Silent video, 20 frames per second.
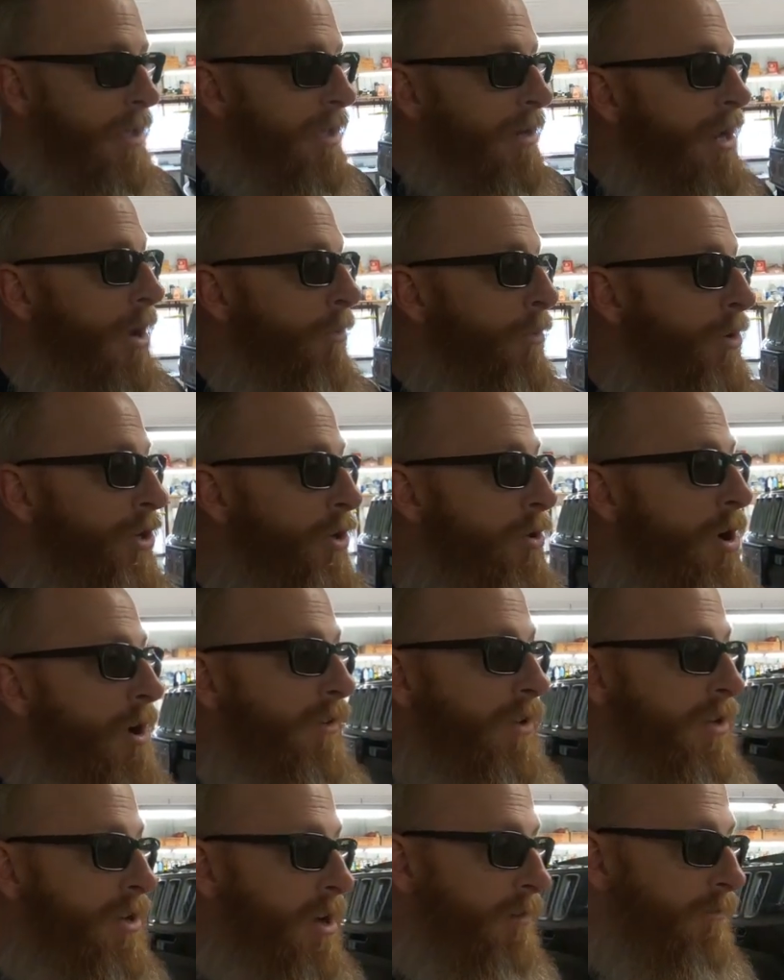Now, we do have a
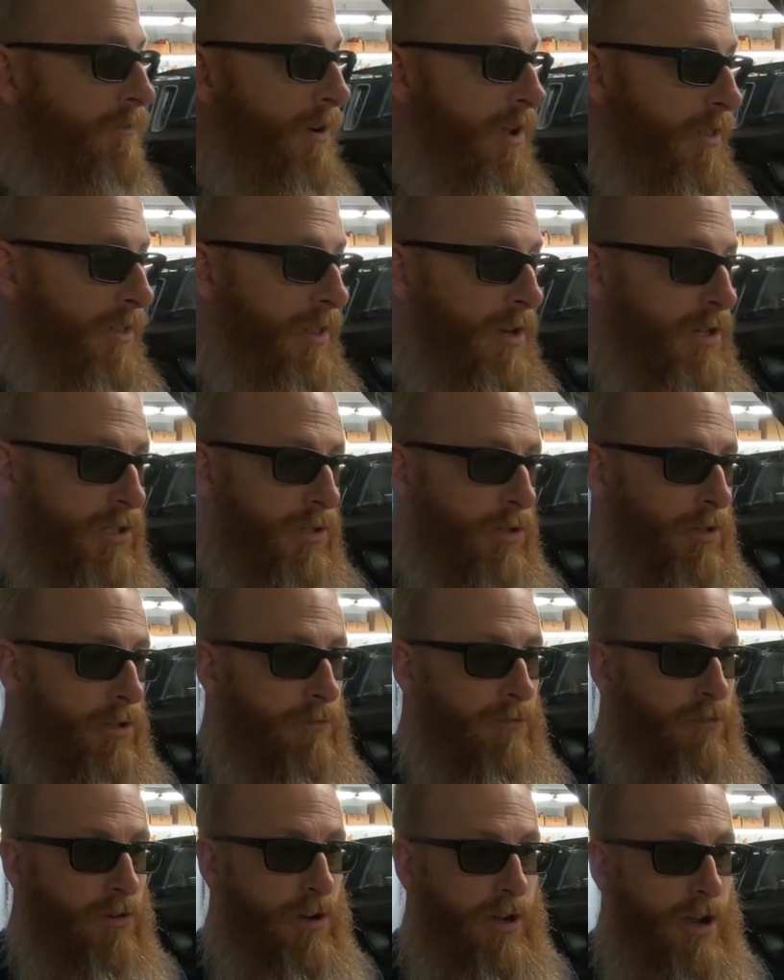young fellow that is looking
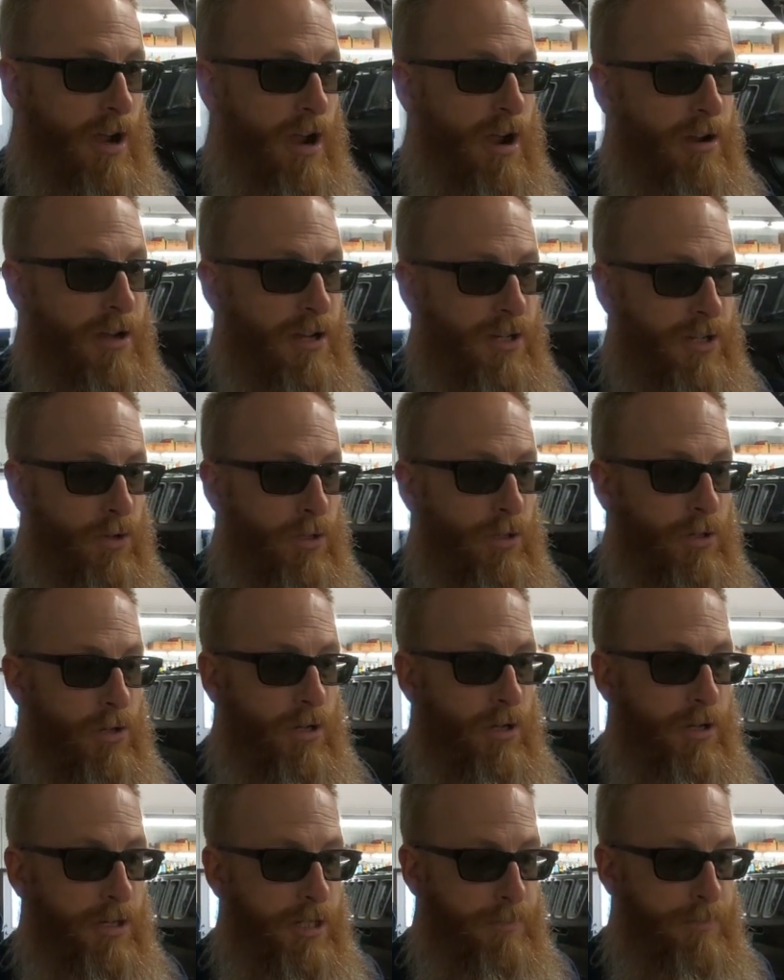for a car. He's only
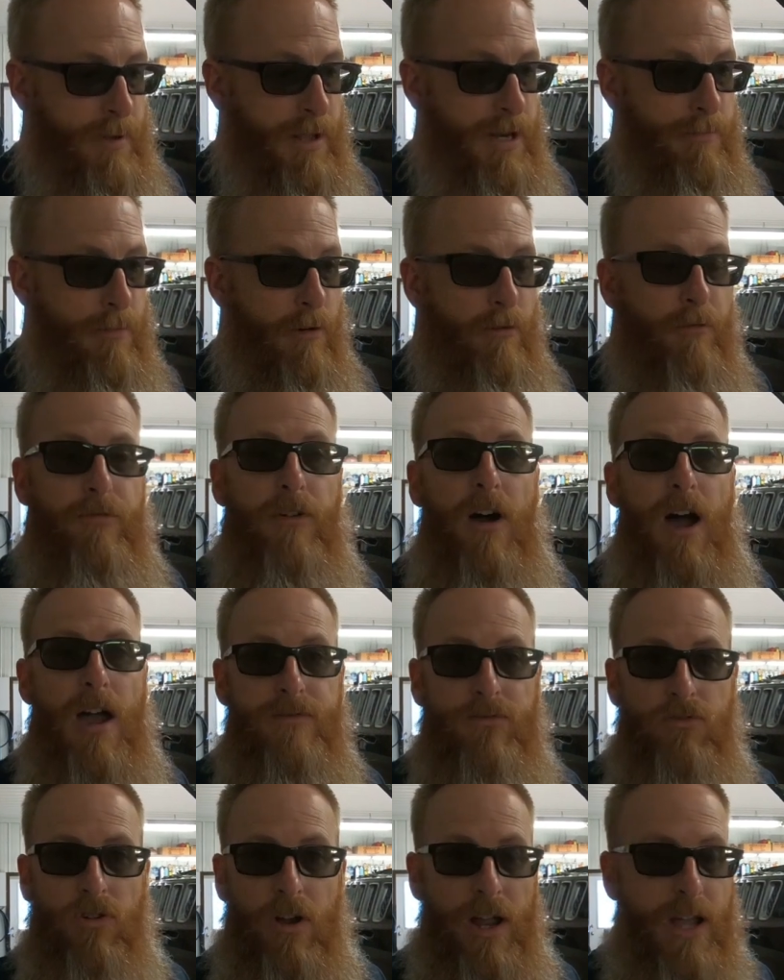looking to spend about
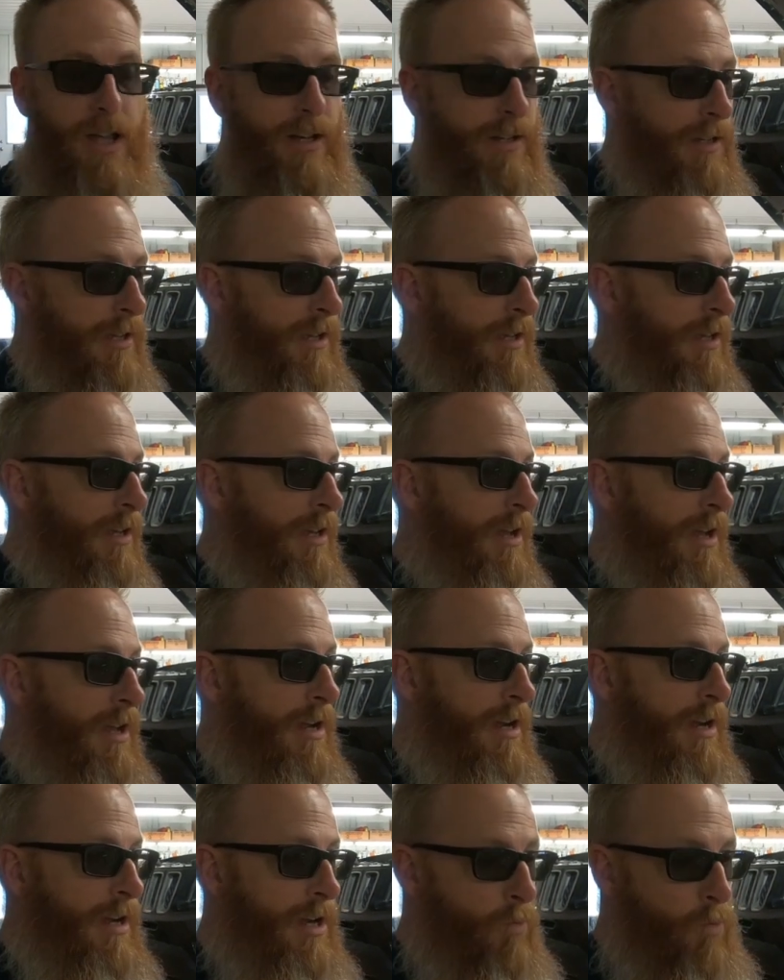$5,000,
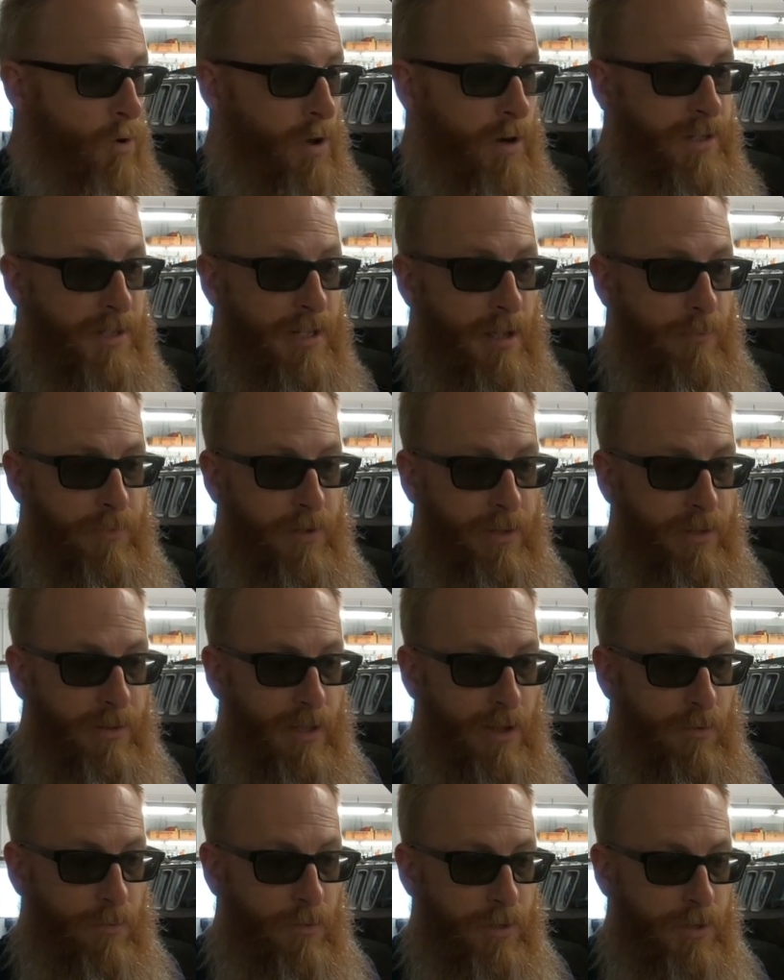and he wanted something
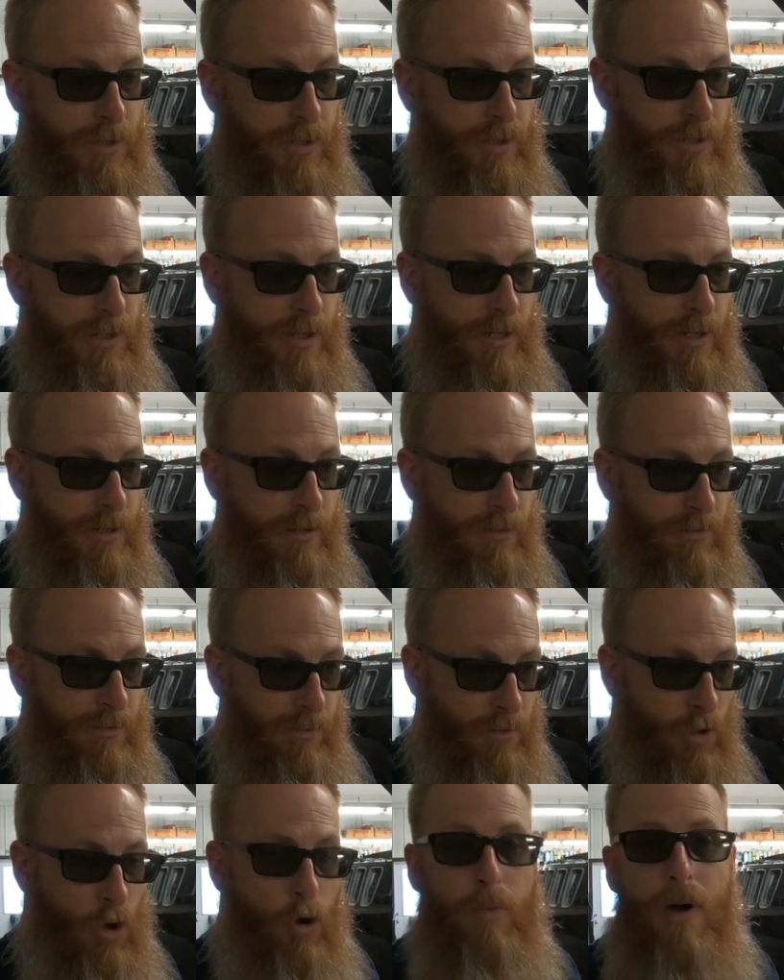that was
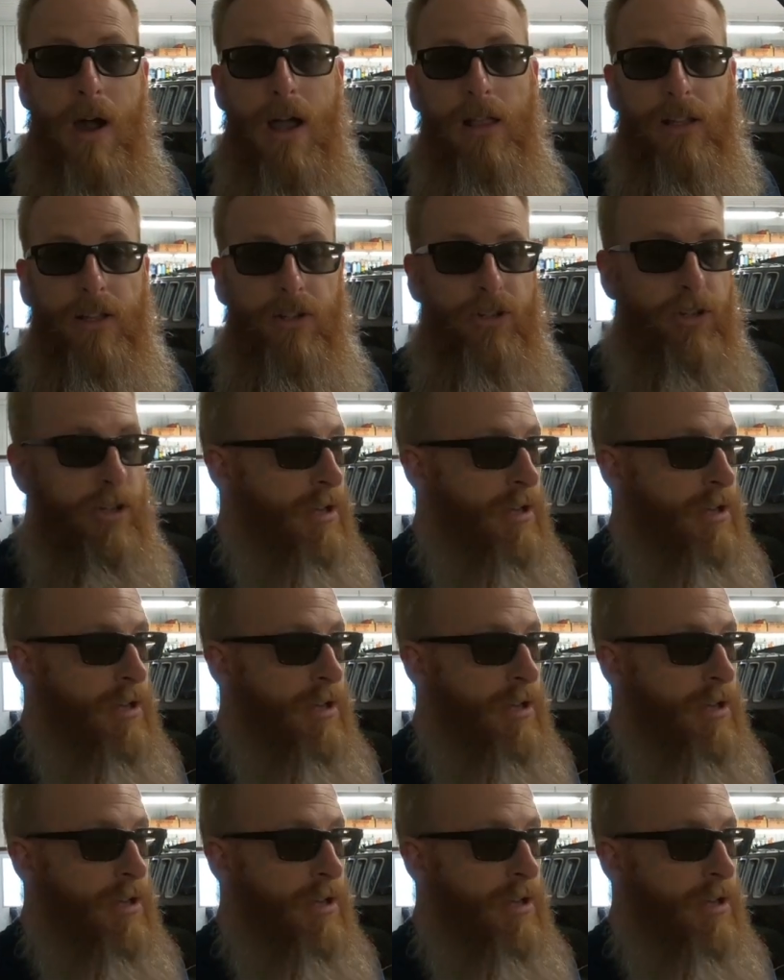low mileage.